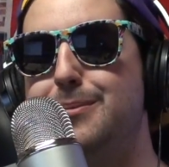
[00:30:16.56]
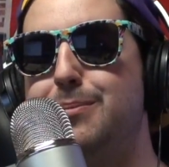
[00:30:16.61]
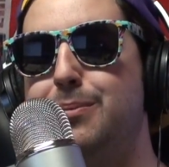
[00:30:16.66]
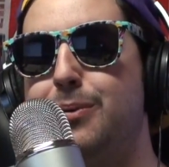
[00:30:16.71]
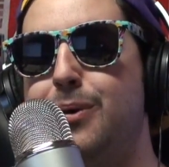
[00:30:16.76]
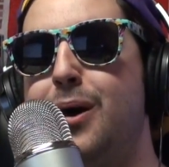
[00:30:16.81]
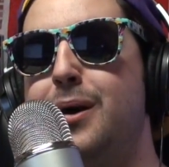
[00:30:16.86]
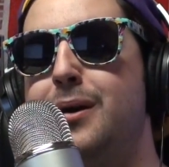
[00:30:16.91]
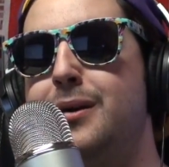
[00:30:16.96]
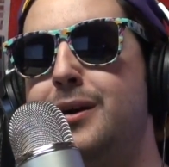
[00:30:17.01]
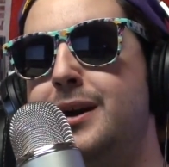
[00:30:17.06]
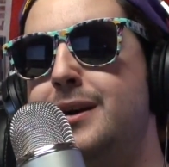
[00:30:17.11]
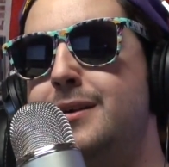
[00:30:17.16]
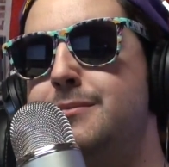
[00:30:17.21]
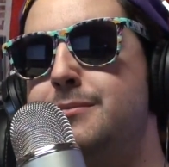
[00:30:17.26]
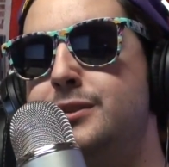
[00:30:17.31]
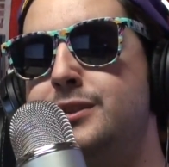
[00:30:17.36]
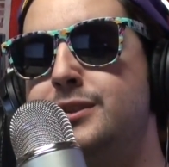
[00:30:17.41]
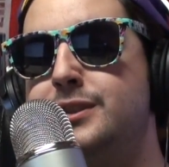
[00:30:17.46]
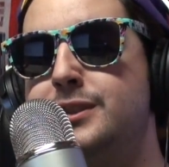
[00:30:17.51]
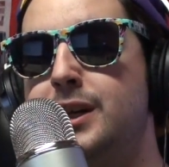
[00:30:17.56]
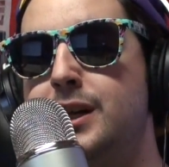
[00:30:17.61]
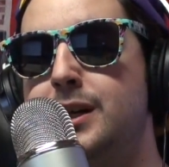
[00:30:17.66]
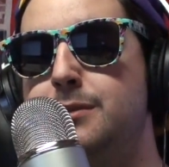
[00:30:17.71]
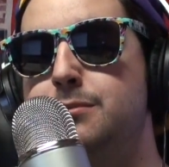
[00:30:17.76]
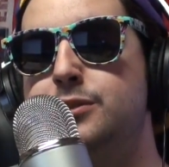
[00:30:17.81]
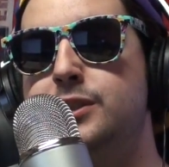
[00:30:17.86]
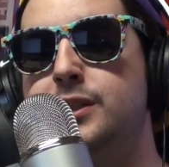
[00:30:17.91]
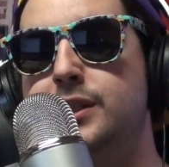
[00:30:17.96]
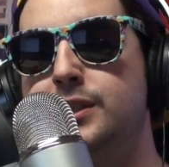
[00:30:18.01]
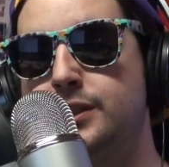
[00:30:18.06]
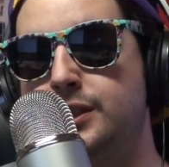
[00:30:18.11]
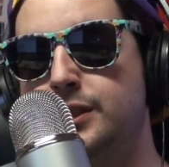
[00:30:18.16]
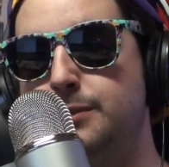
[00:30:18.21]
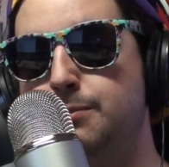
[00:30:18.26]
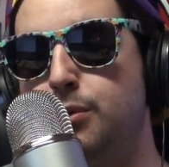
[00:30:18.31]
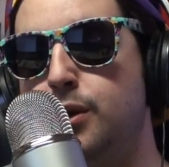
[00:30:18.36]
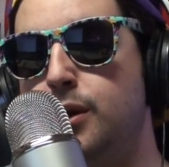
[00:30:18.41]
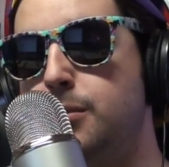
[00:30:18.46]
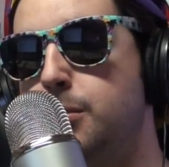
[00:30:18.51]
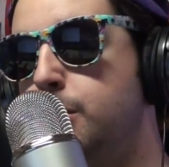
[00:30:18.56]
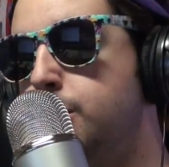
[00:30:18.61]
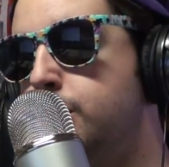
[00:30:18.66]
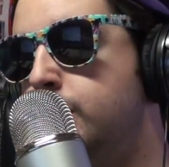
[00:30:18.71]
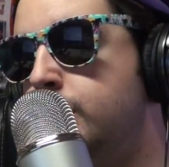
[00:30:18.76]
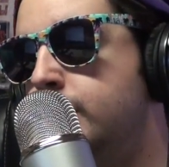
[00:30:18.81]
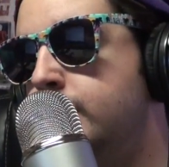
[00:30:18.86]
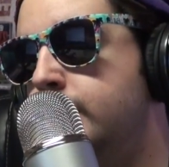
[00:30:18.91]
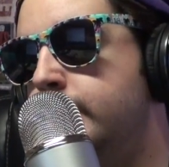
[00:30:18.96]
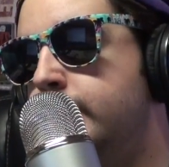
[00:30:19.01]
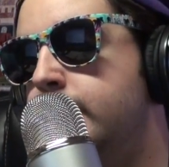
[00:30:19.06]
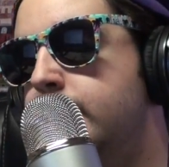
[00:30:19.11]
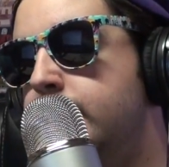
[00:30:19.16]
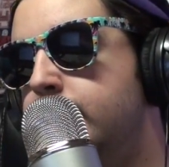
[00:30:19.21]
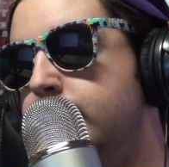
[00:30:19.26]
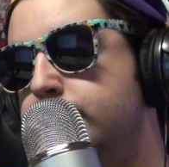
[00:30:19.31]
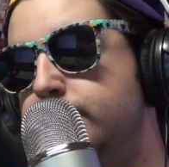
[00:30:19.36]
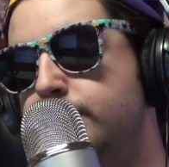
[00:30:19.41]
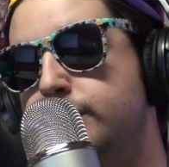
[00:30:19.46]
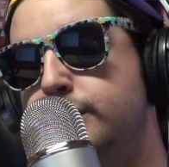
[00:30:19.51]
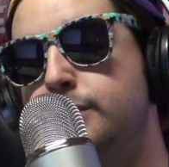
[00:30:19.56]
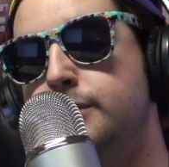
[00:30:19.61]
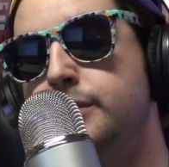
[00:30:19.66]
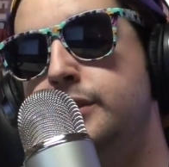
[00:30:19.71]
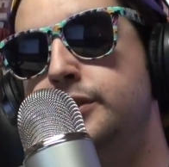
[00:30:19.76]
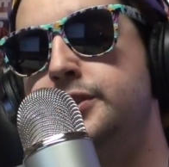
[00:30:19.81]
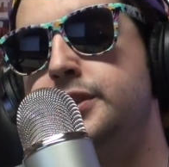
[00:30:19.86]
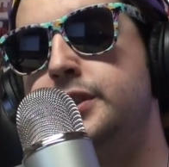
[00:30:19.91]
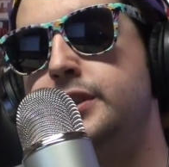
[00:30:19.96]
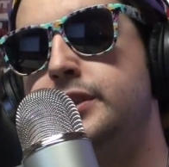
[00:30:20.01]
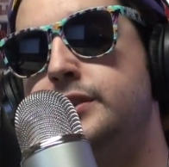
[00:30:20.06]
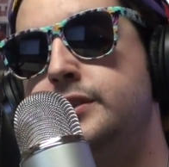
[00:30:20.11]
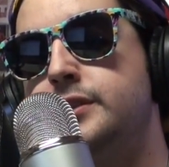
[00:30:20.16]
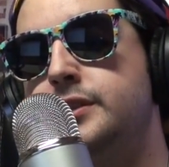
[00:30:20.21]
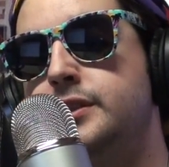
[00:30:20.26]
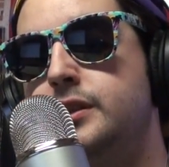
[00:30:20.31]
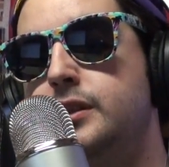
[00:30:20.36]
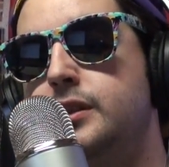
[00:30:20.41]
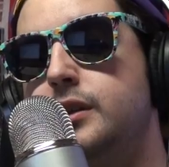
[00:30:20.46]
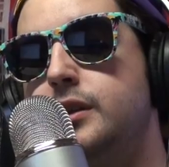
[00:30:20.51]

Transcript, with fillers: like, we stopped just probably 2 inches